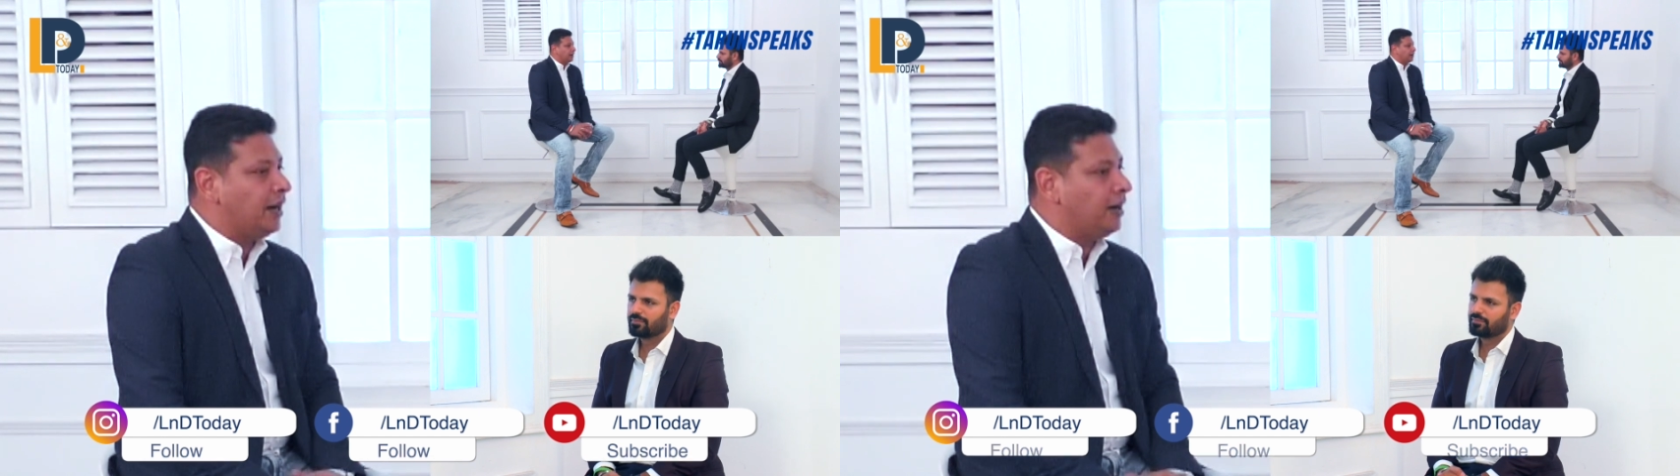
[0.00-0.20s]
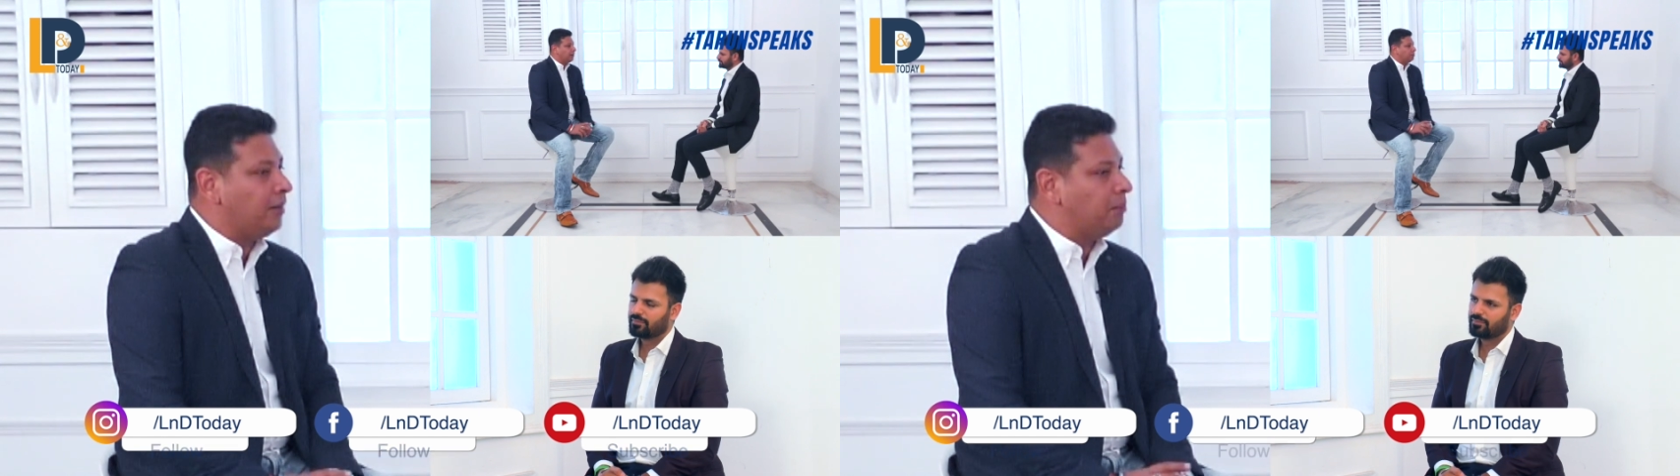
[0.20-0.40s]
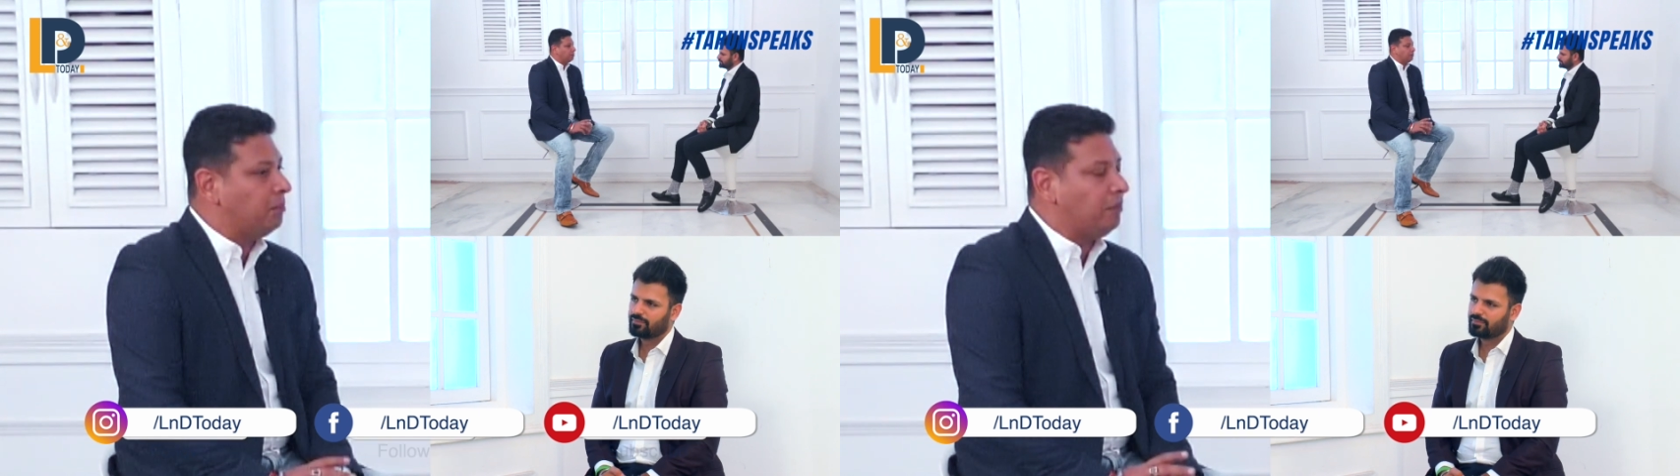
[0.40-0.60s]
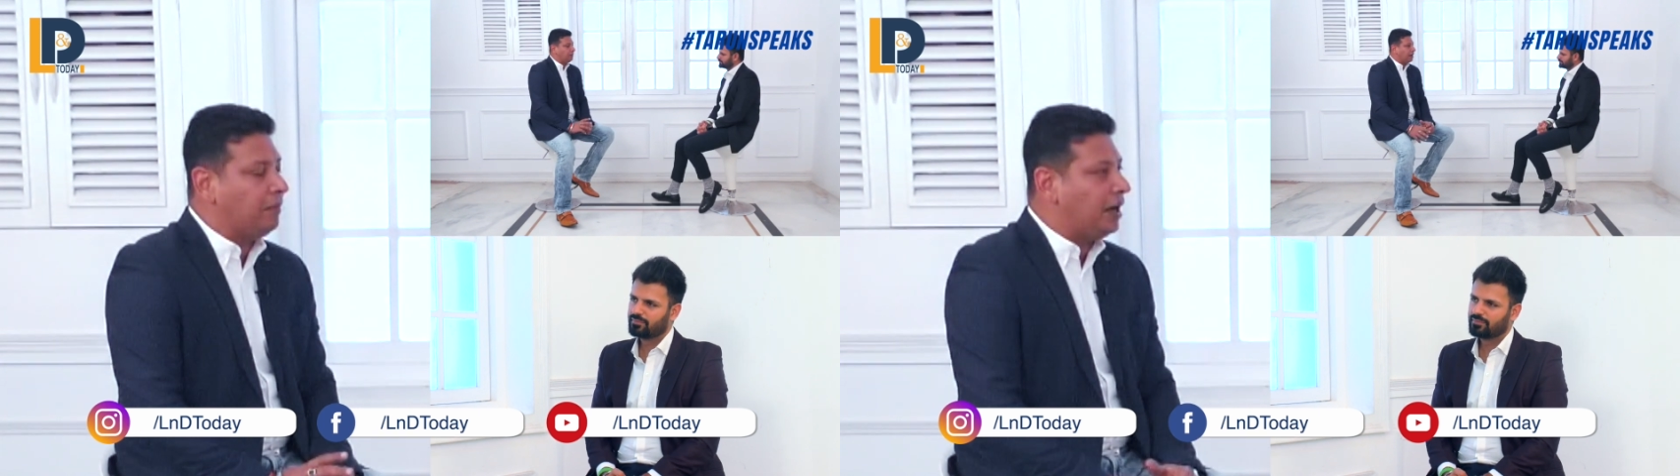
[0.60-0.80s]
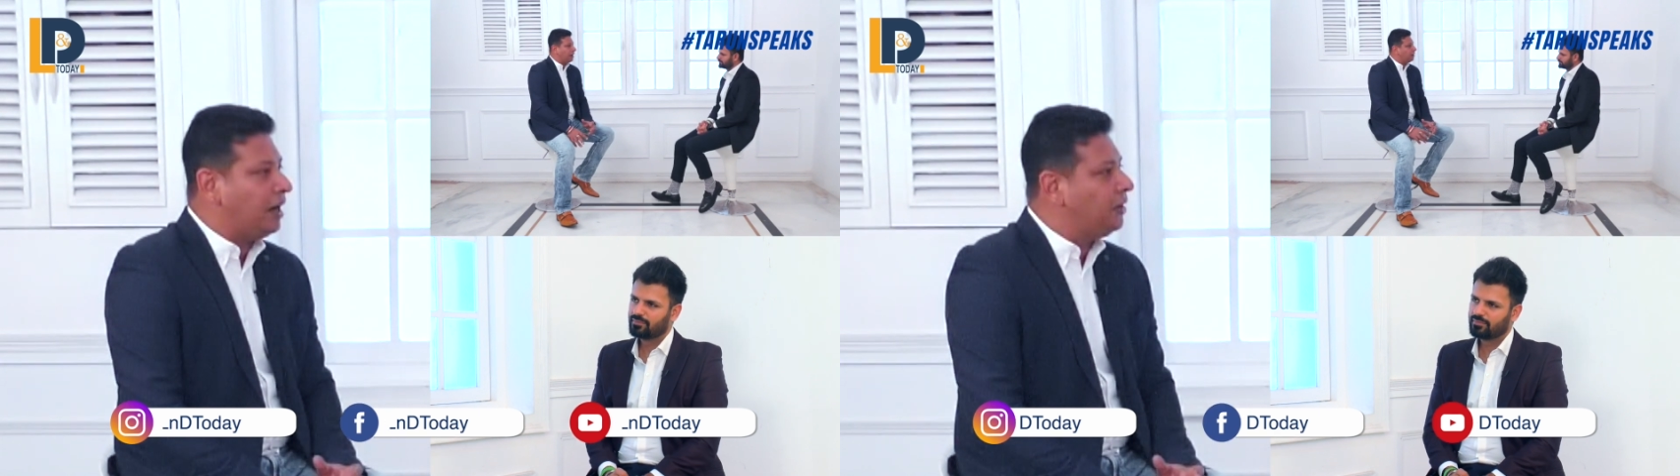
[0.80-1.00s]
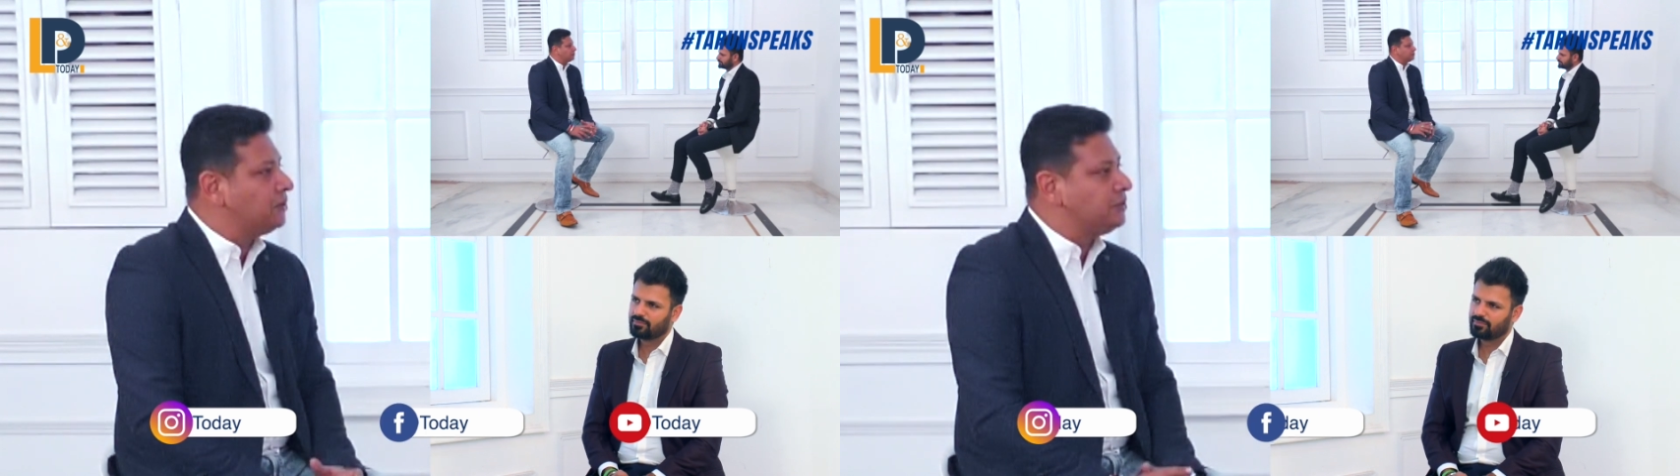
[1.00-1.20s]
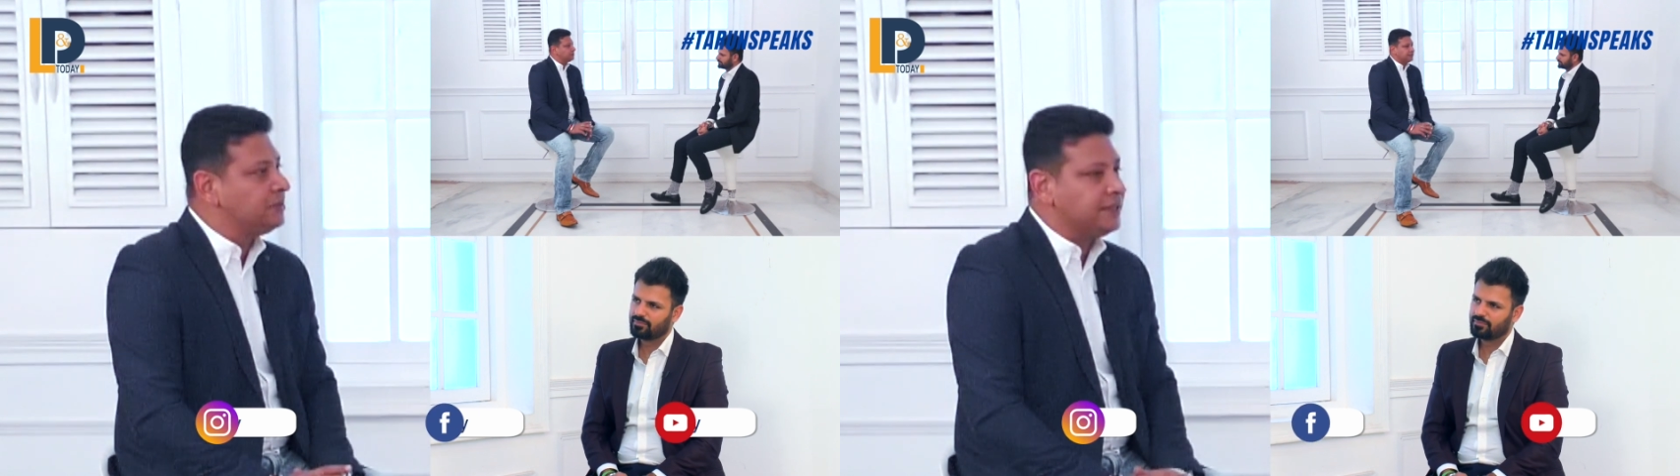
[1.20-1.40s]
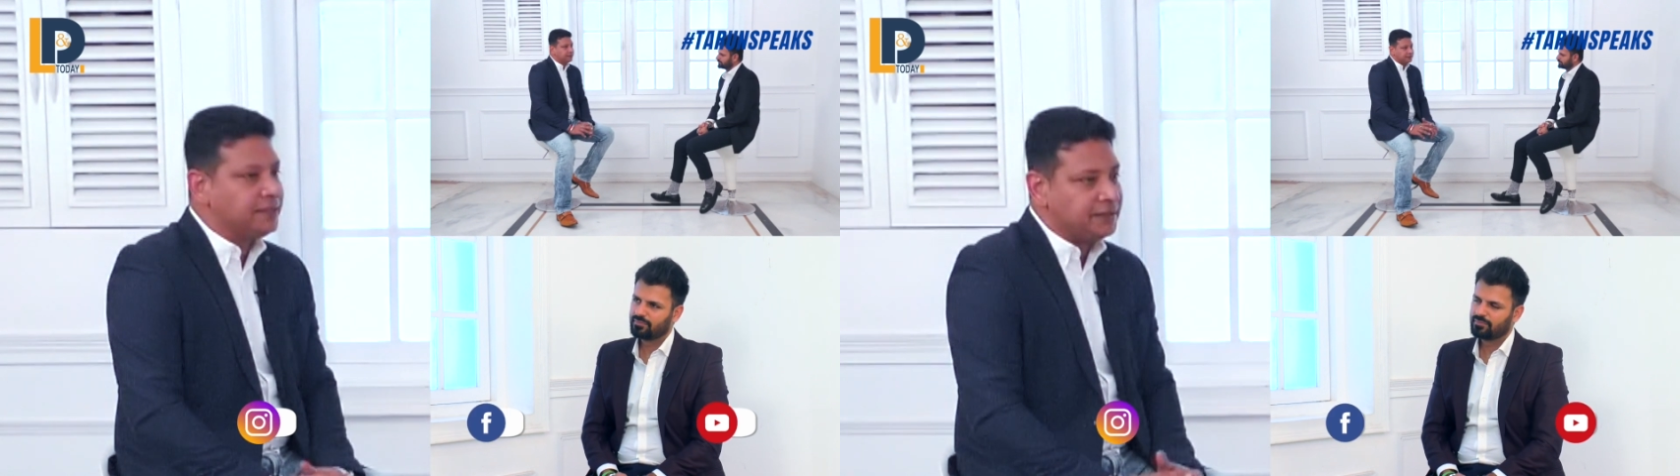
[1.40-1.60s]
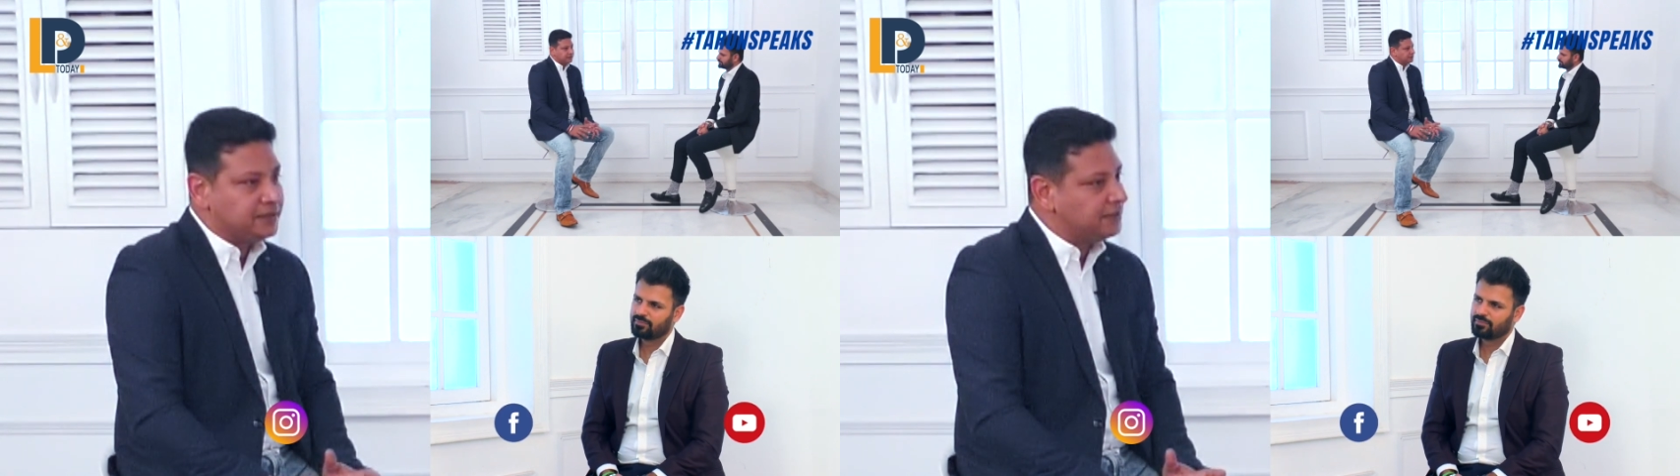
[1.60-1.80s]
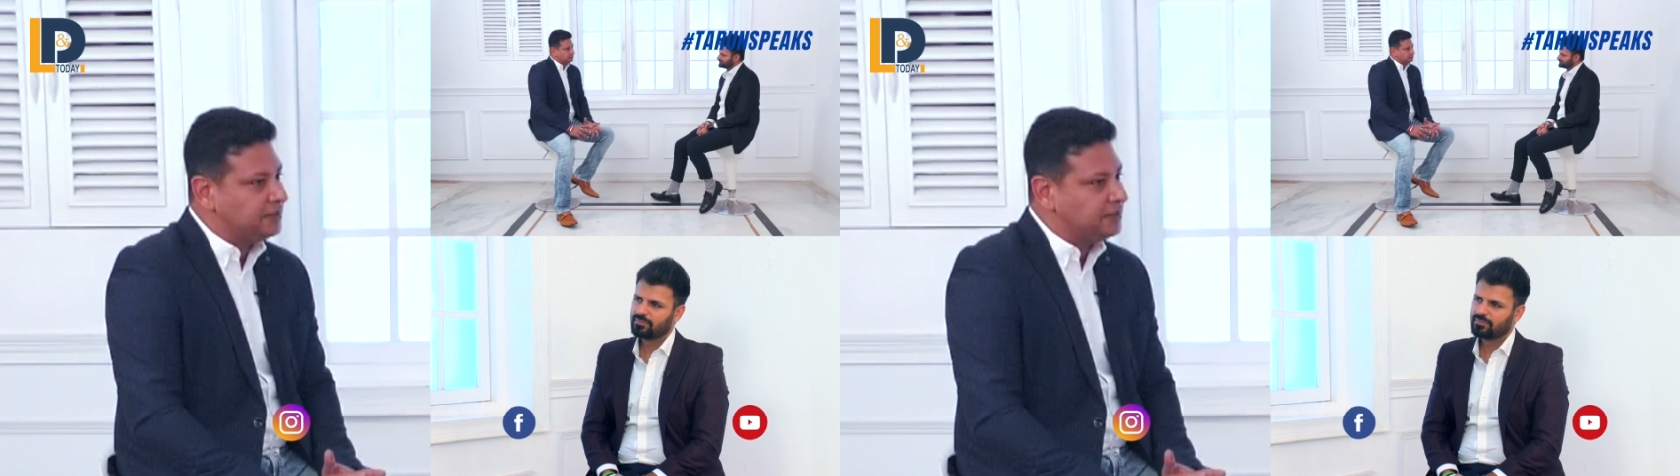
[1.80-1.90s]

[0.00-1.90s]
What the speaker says: How do you think